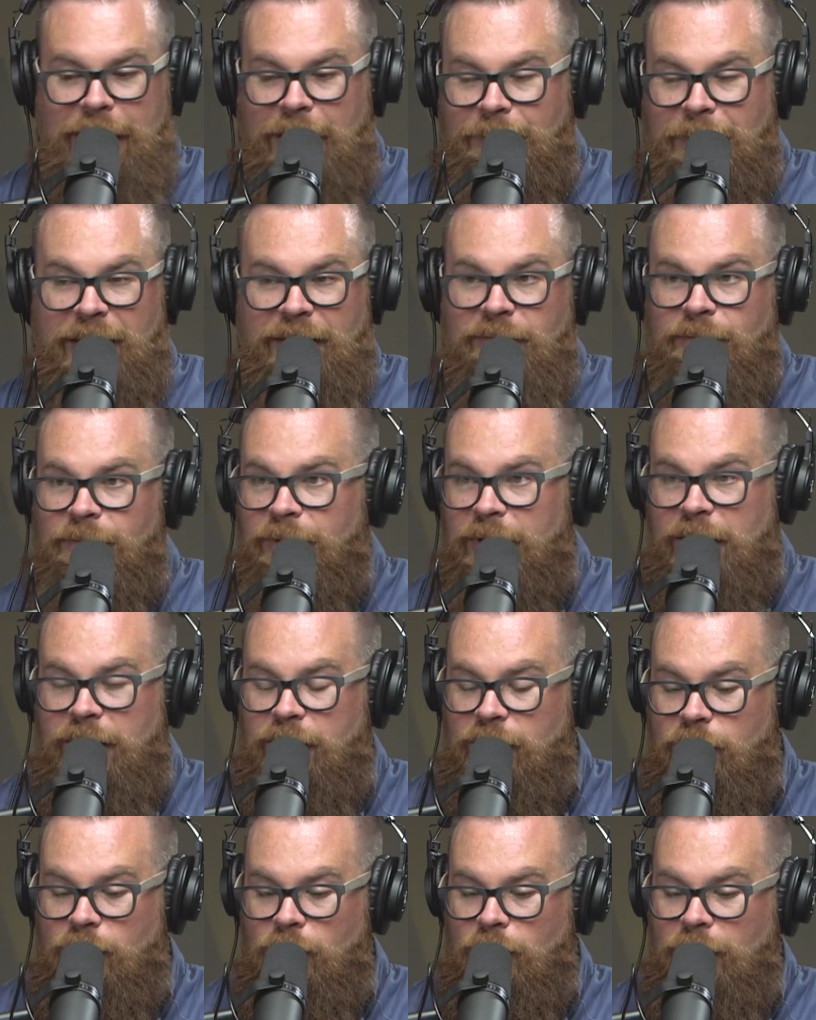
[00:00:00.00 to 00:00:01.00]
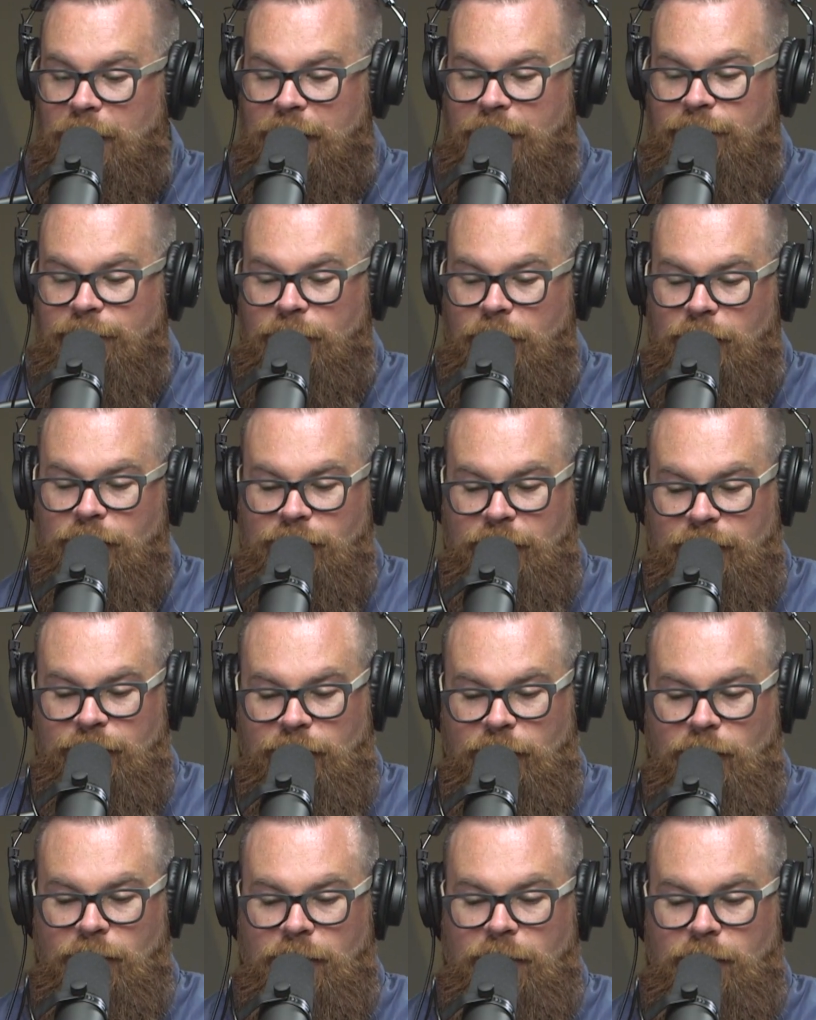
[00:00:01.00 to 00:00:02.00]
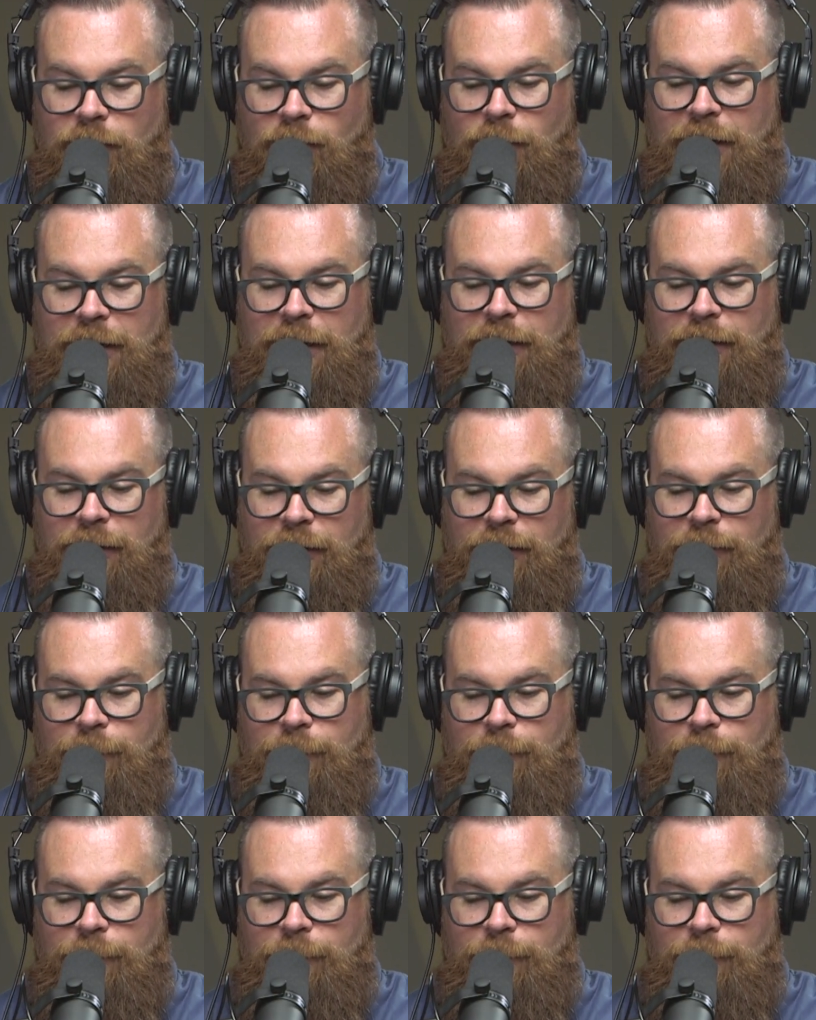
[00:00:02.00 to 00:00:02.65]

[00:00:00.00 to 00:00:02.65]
I'm not even playing it cool. Like, folks, if you are in a wedding,